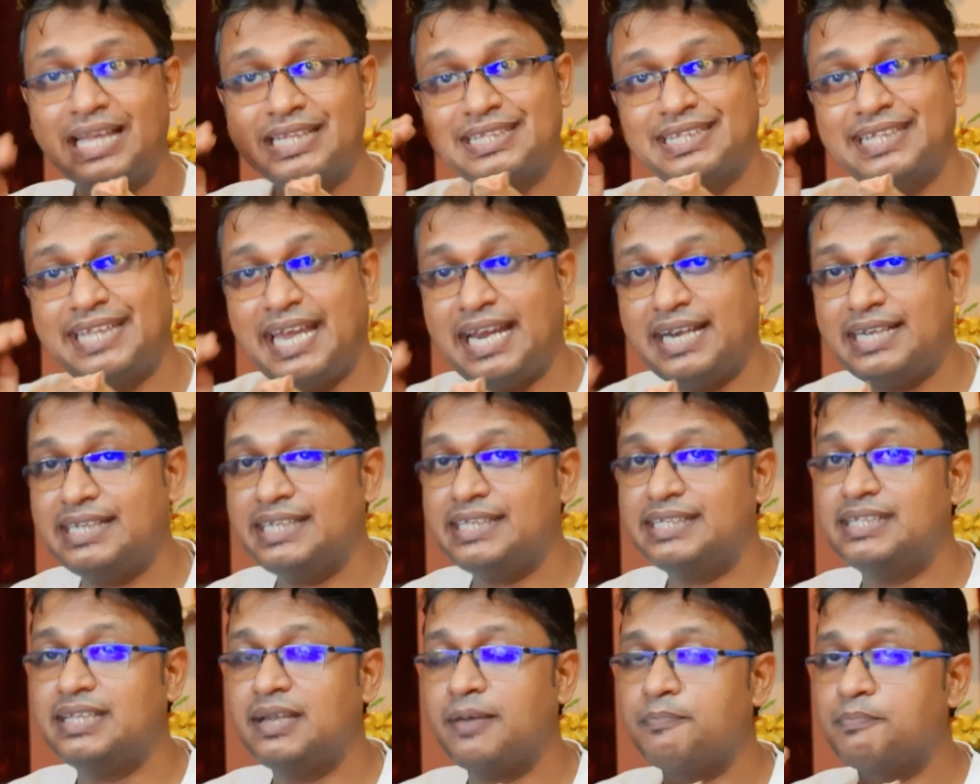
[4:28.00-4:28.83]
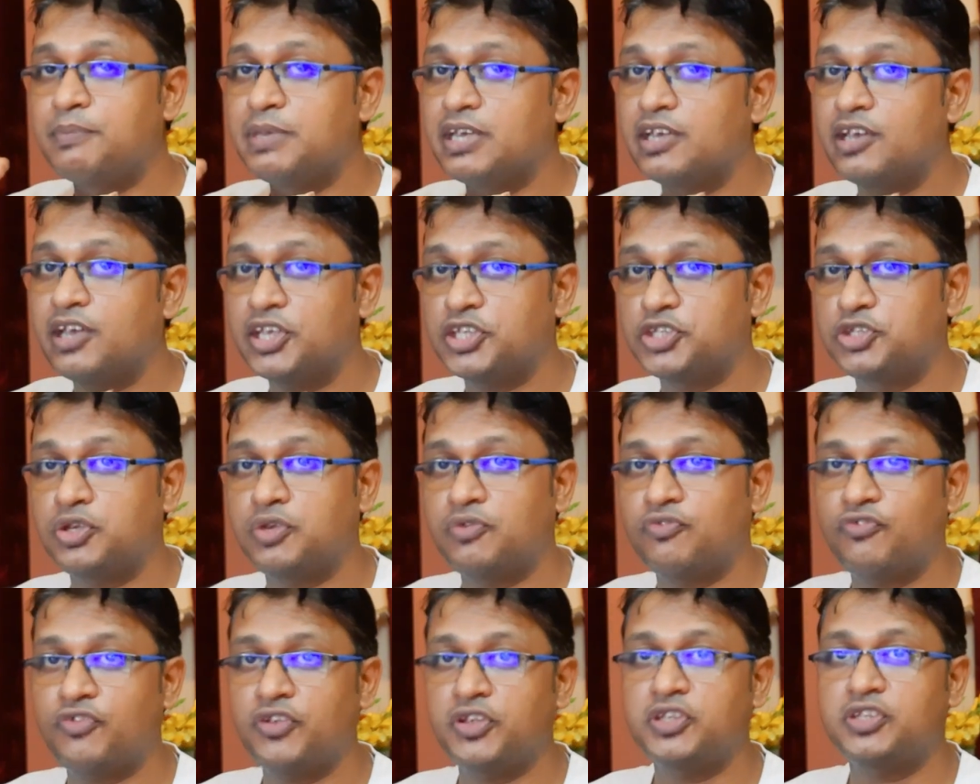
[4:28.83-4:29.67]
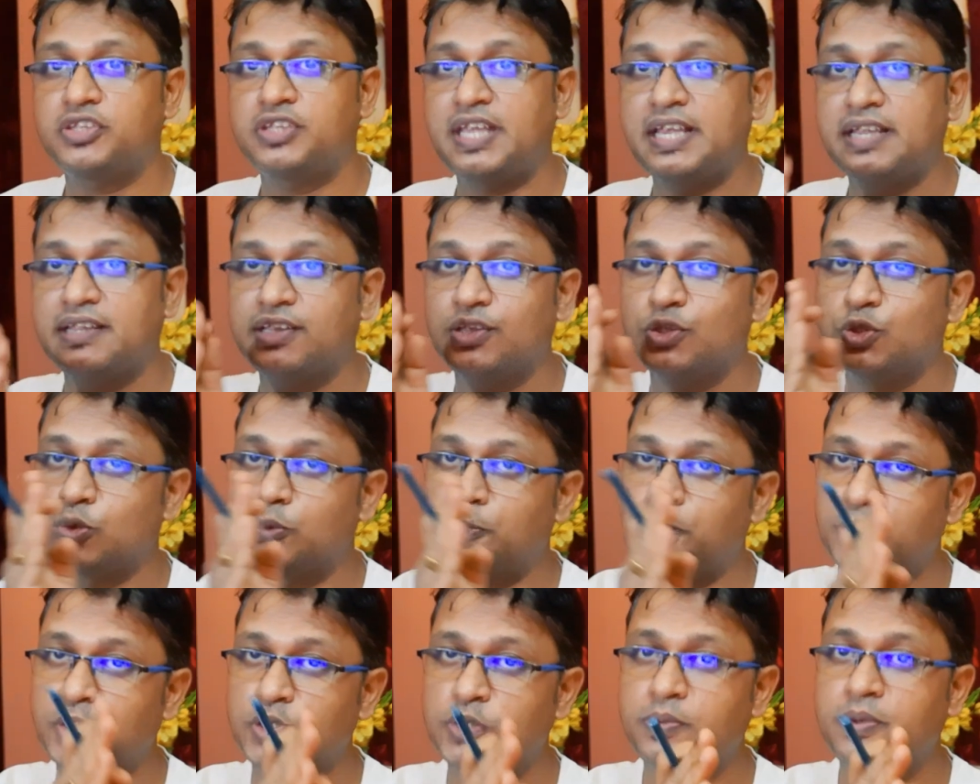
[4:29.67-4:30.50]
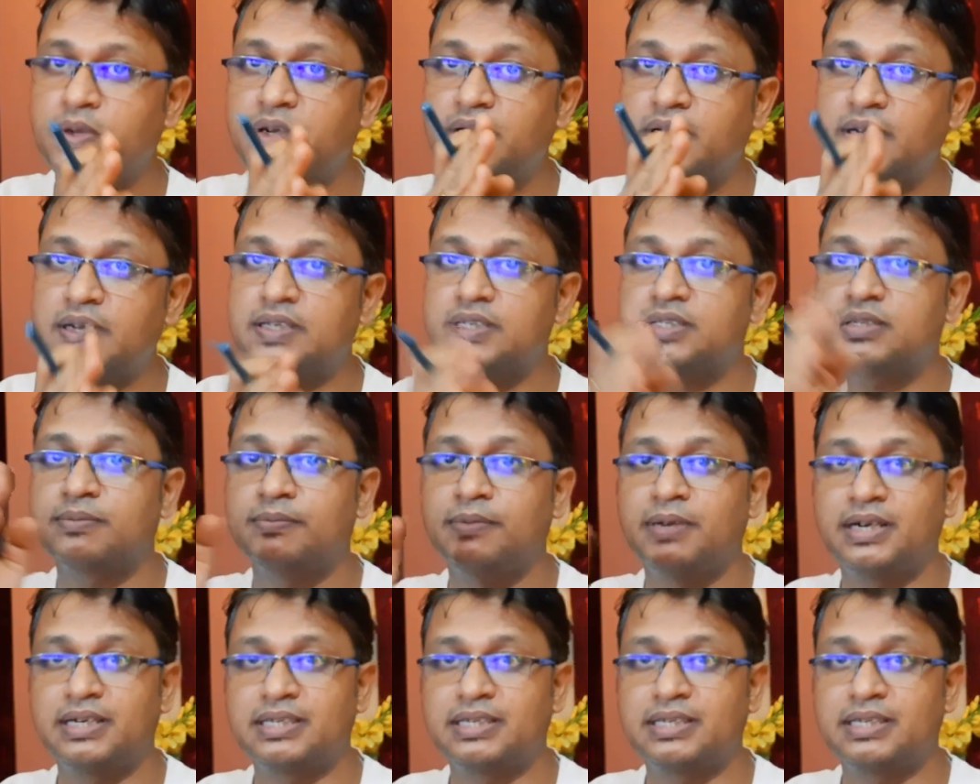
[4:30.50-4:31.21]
And that is the biggest difference than the supraspinatus